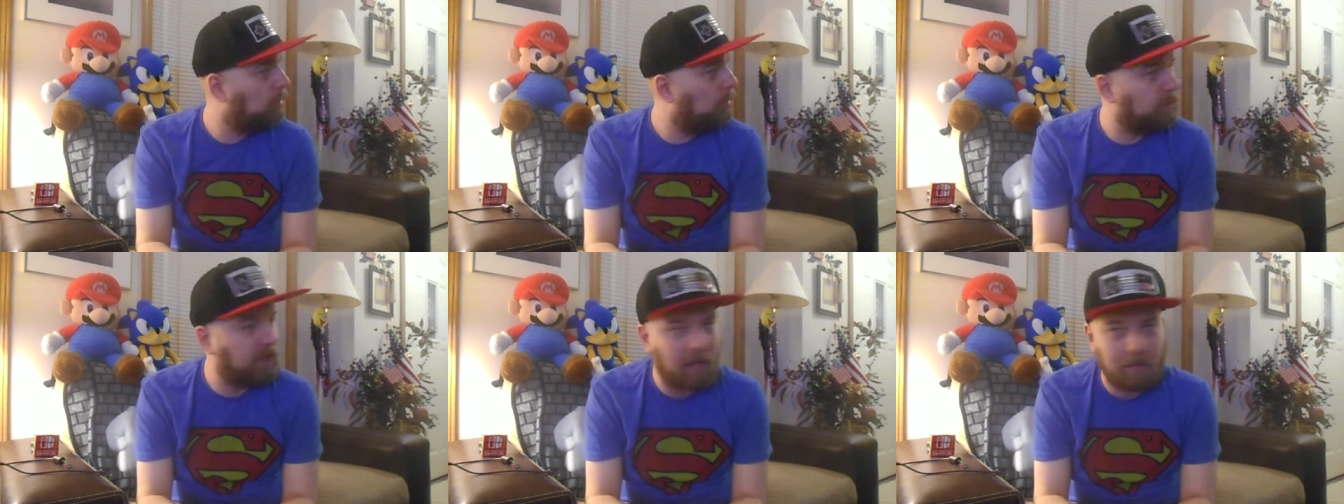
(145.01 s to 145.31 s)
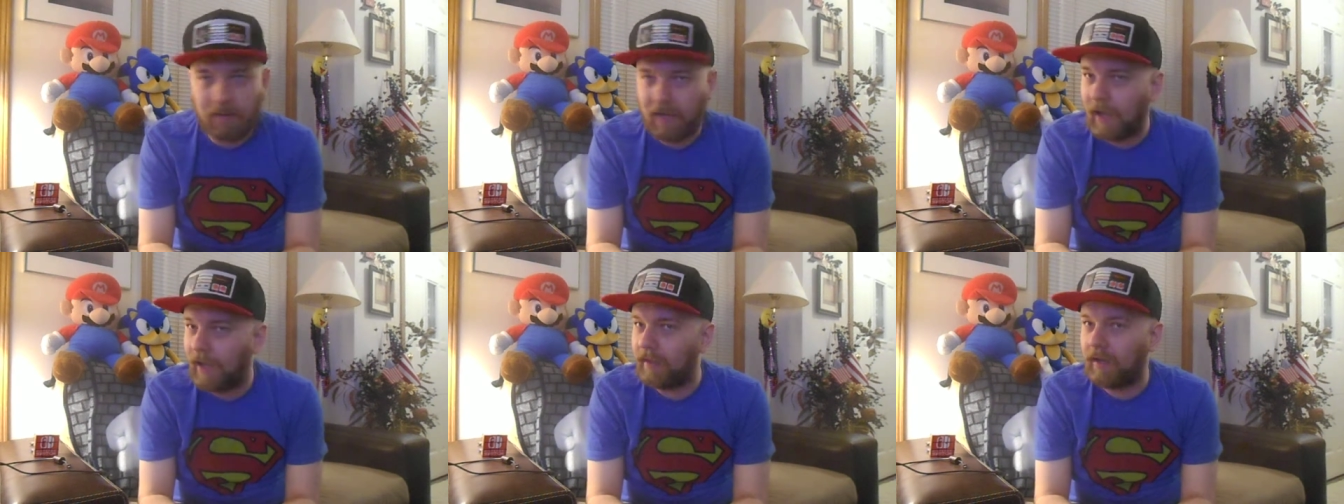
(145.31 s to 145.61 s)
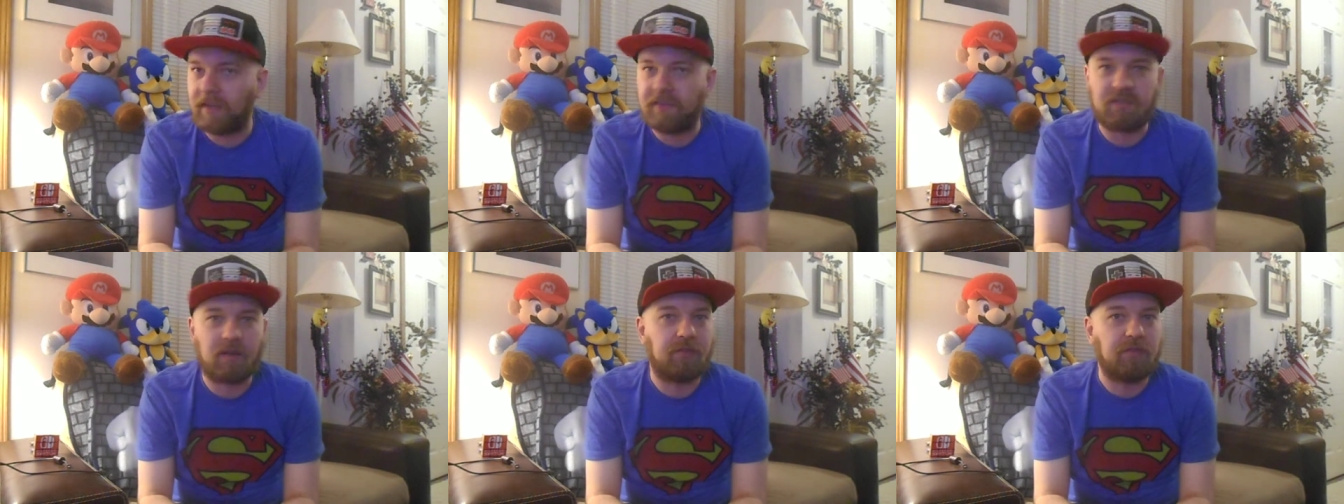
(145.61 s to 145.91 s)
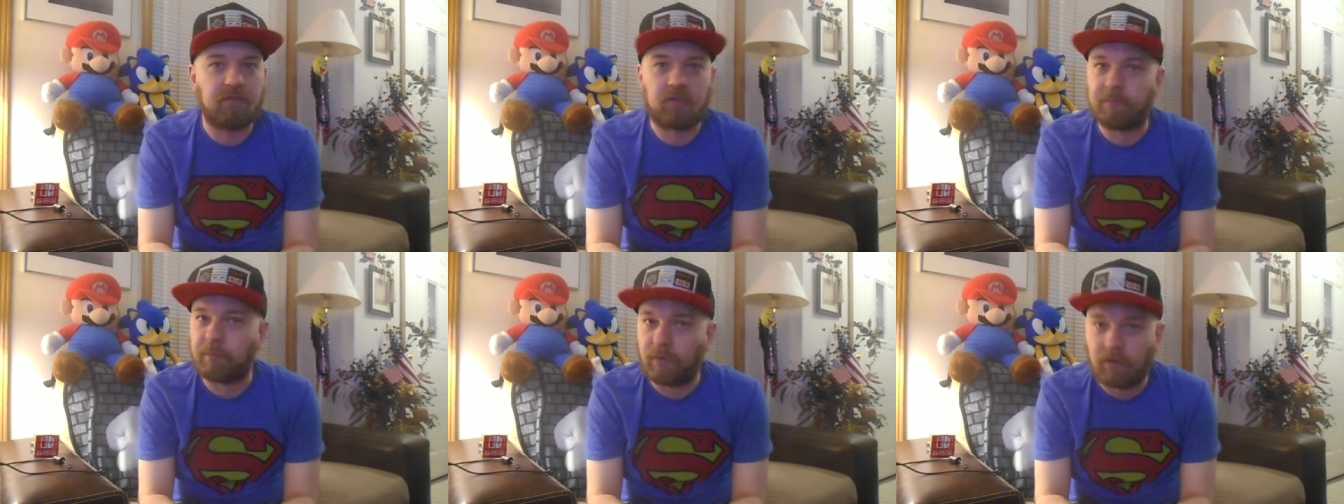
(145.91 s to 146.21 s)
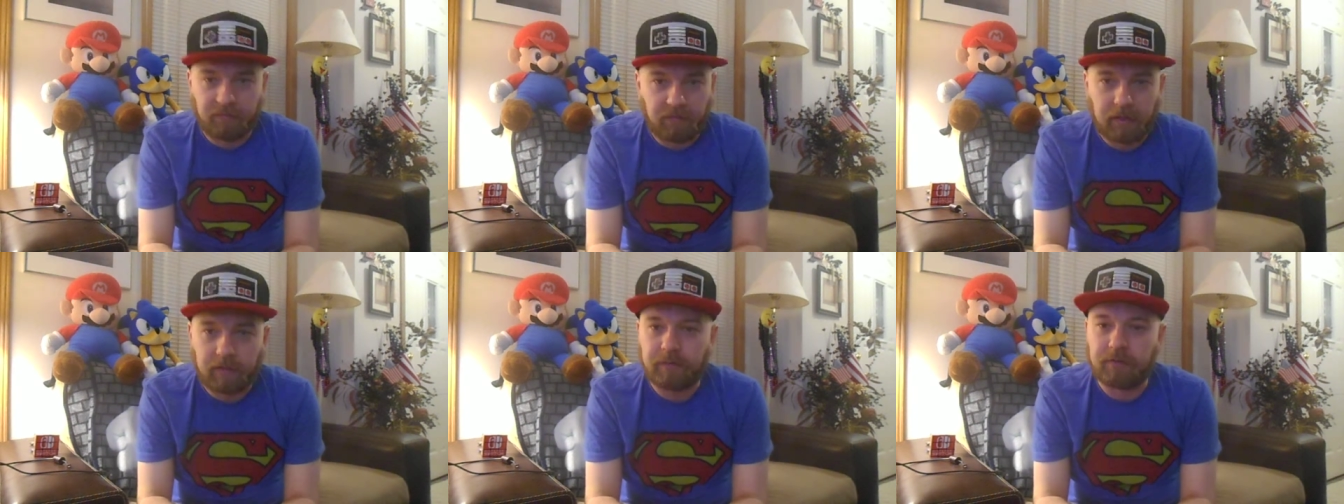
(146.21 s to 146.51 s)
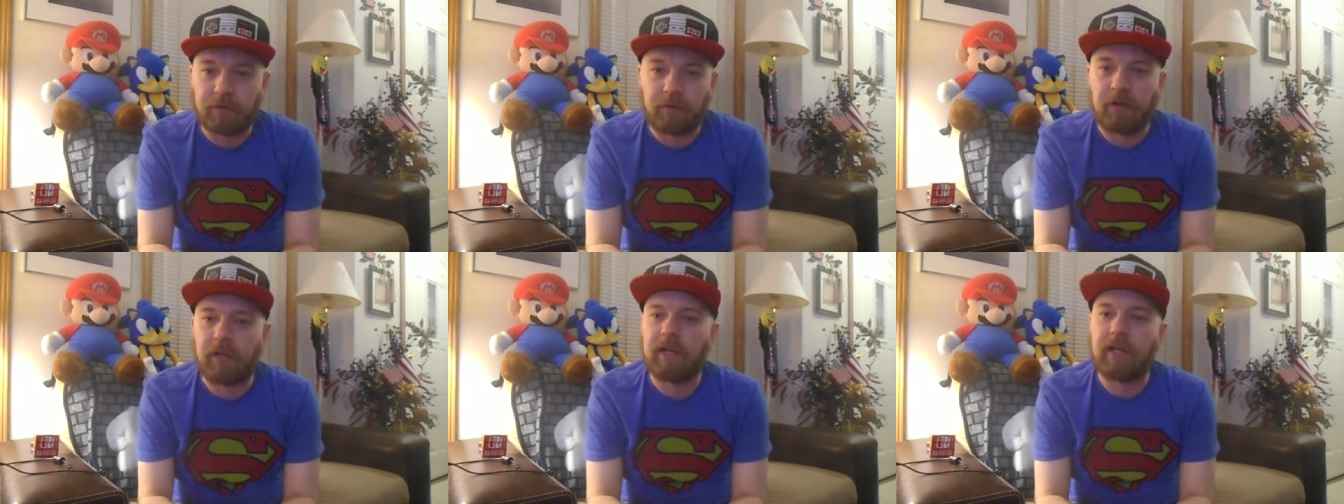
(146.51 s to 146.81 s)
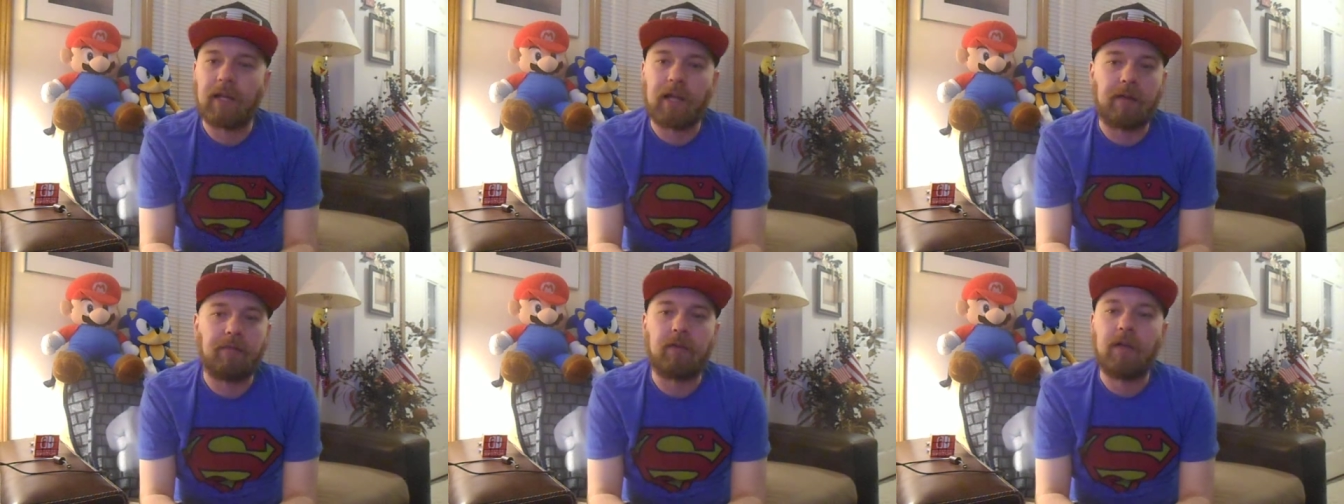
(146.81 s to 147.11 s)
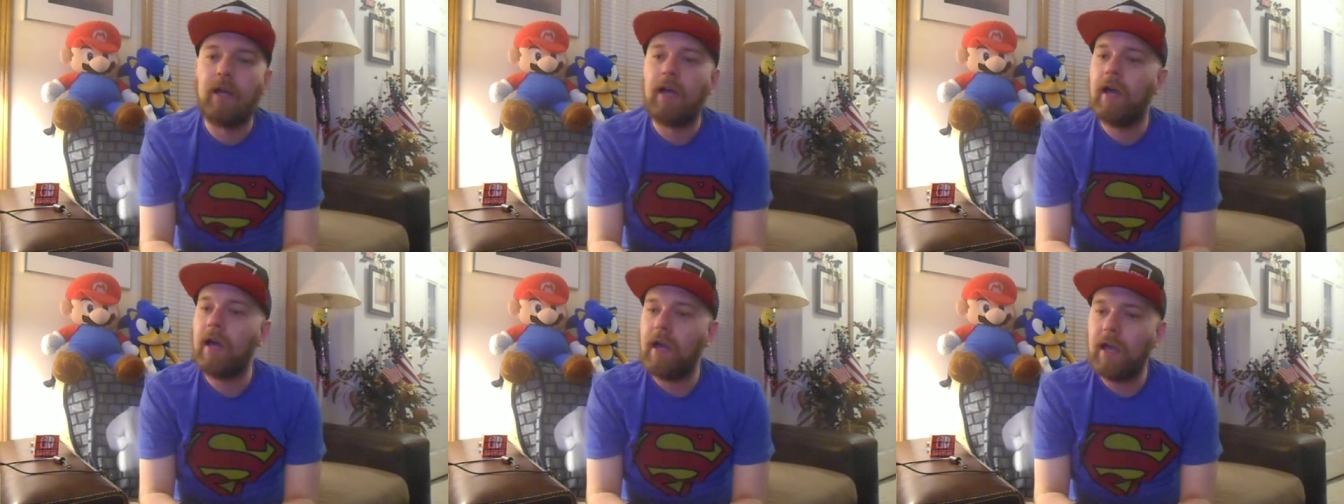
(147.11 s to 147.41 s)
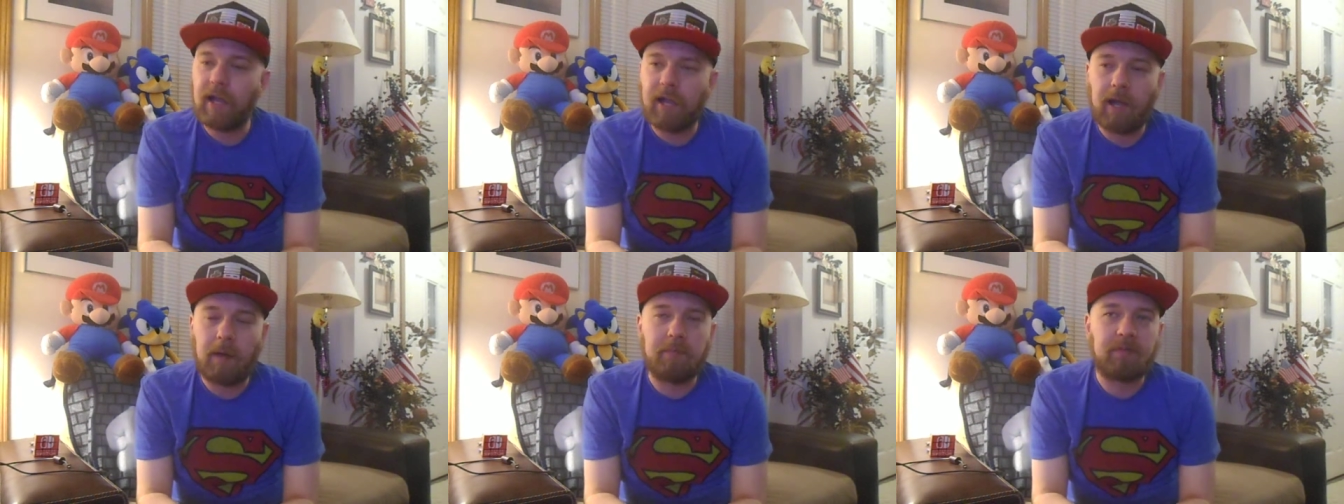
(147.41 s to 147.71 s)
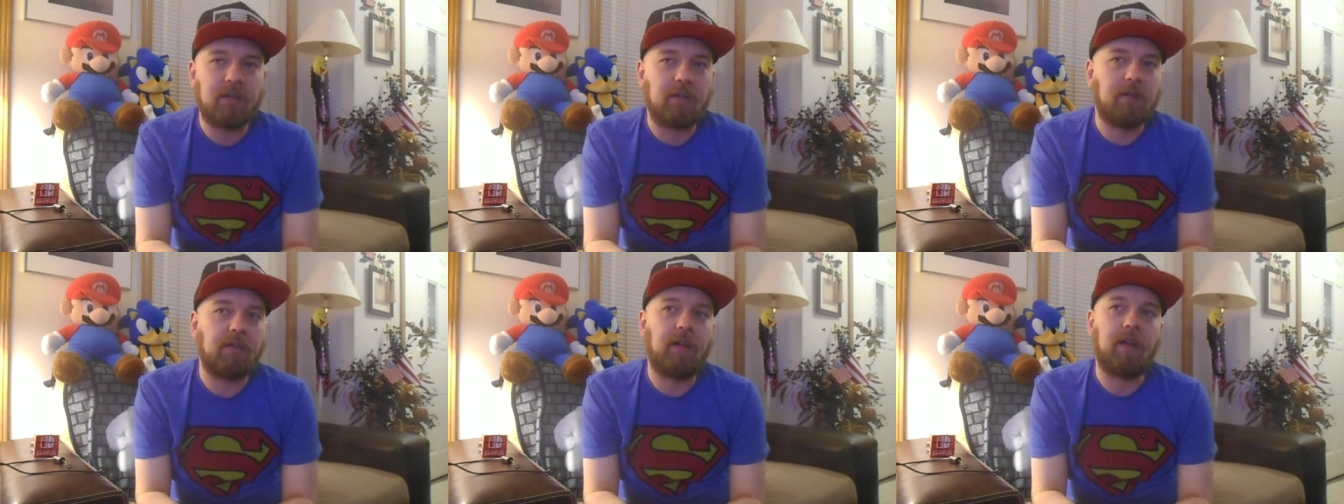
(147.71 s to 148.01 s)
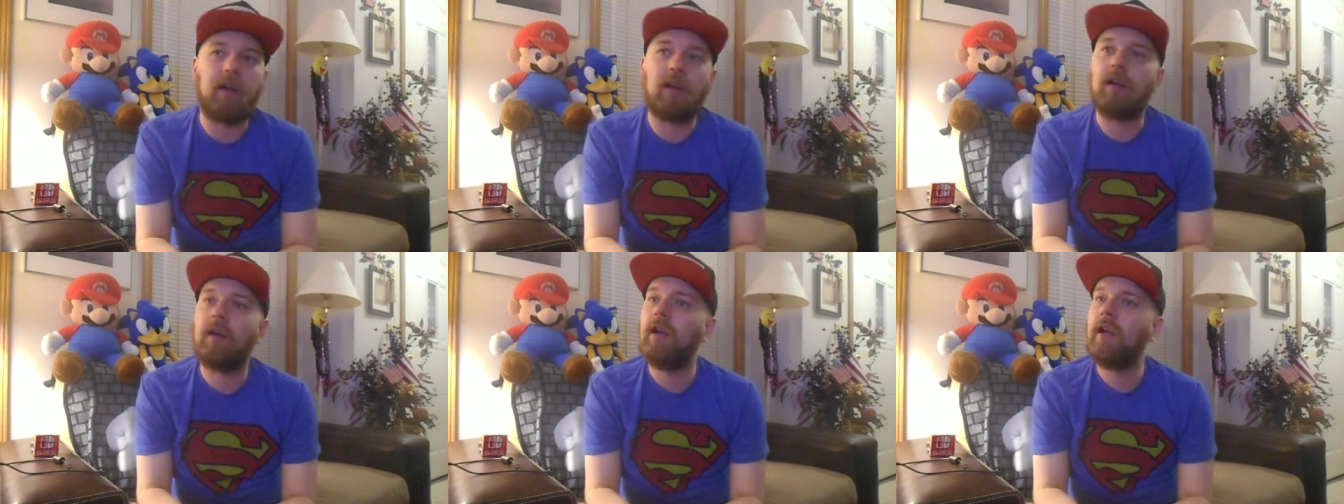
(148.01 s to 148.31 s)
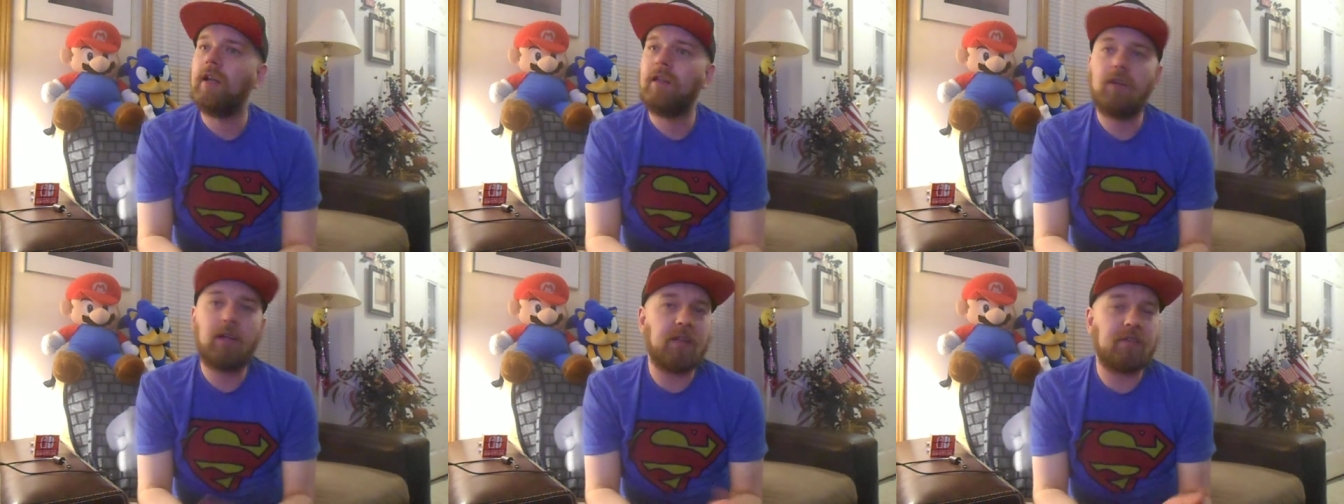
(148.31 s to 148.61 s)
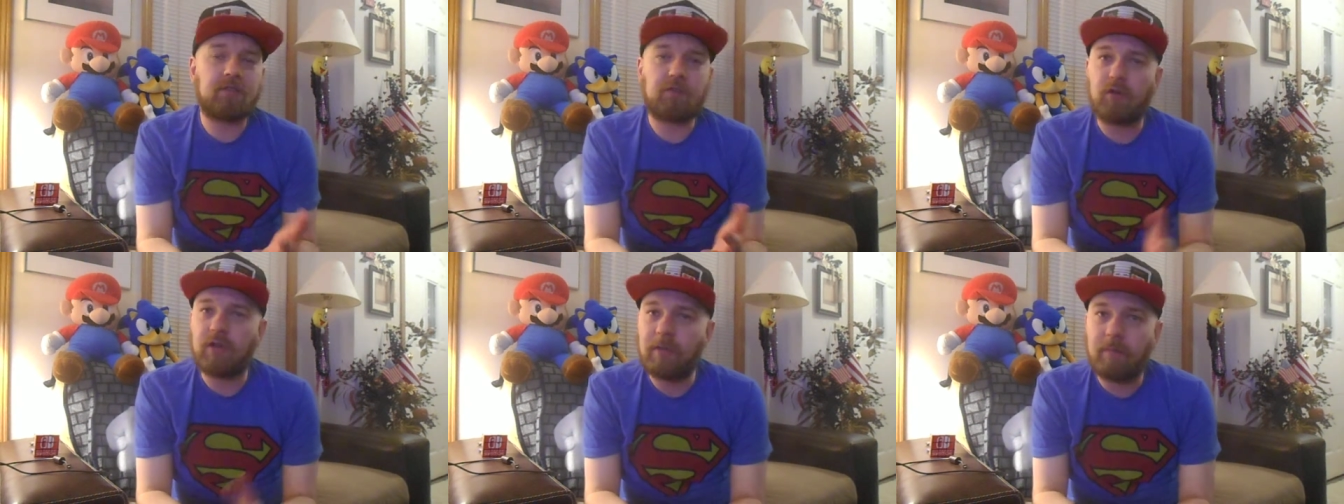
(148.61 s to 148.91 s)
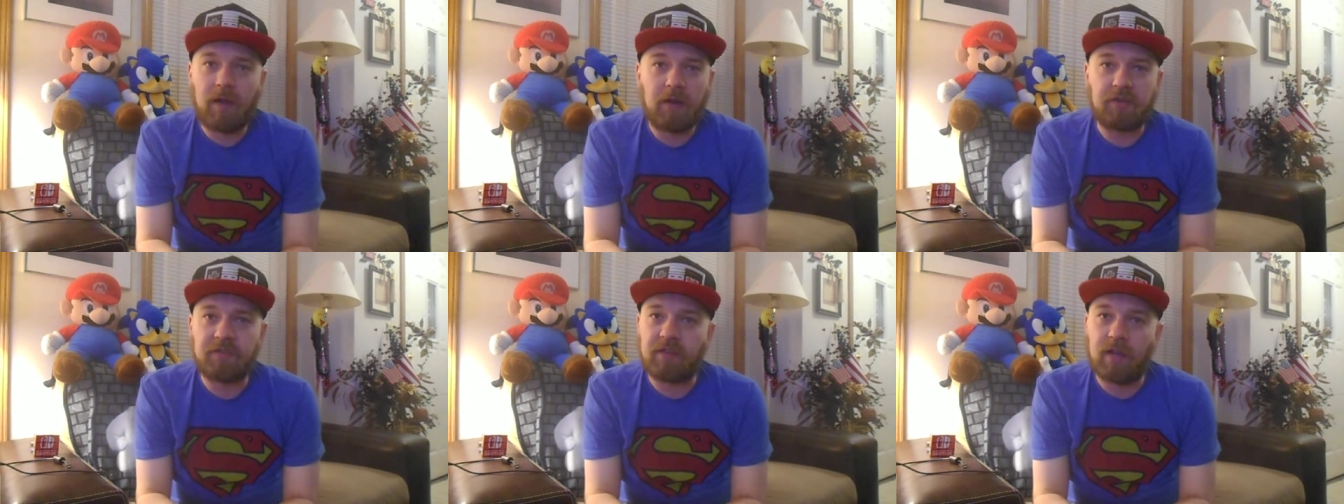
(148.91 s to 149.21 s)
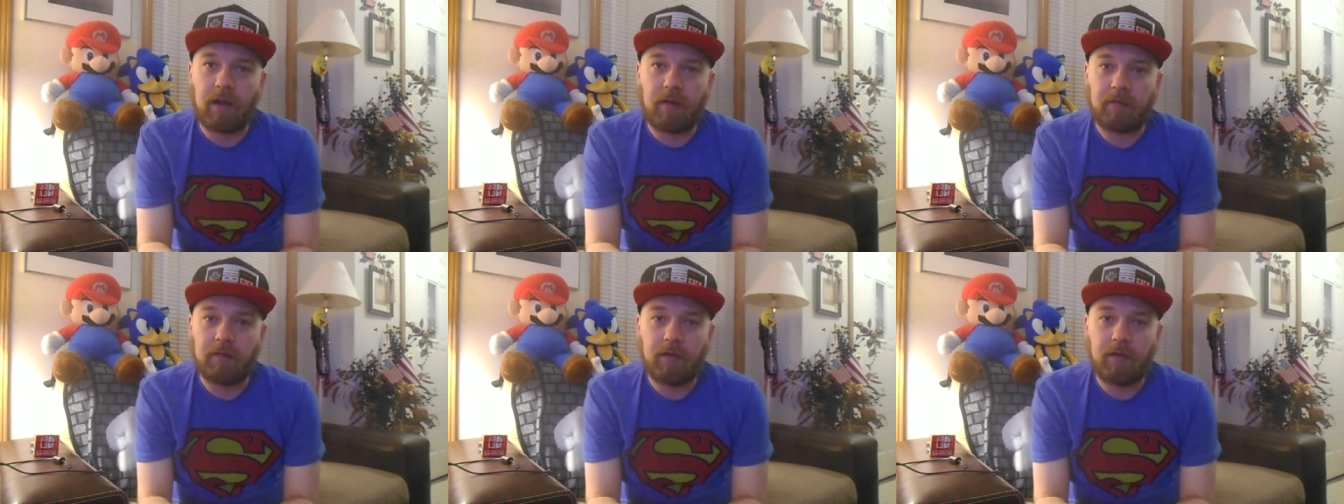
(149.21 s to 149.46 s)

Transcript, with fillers: no gaming online service is perfect. So you're gonna have hiccups here and there. Look at Sony and Microsoft.